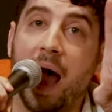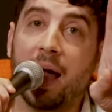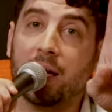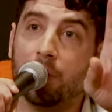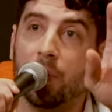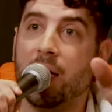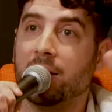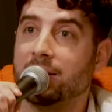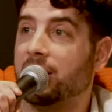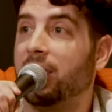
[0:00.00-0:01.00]
not
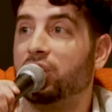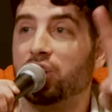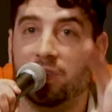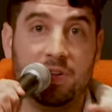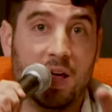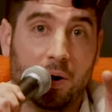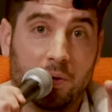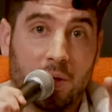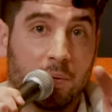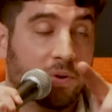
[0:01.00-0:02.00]
gonna say that just yet. I
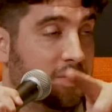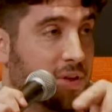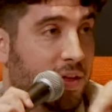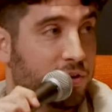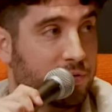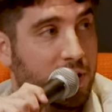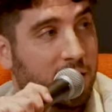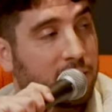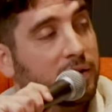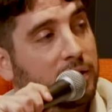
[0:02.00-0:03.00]
don't think we're gonna say that just
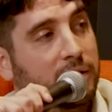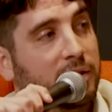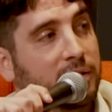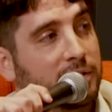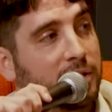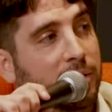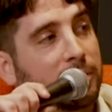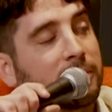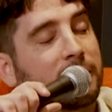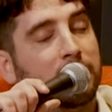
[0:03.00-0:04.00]
yet. Okay.
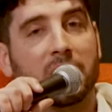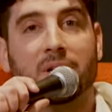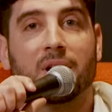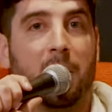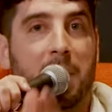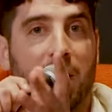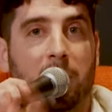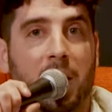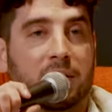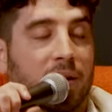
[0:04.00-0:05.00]
So, but come on
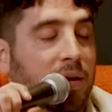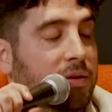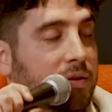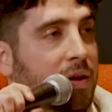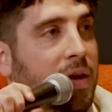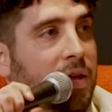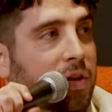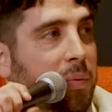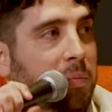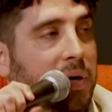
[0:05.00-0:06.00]
out, buy tickets. It's
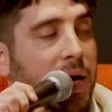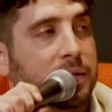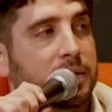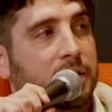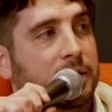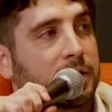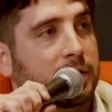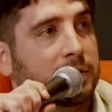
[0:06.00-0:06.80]
gonna be a blast. I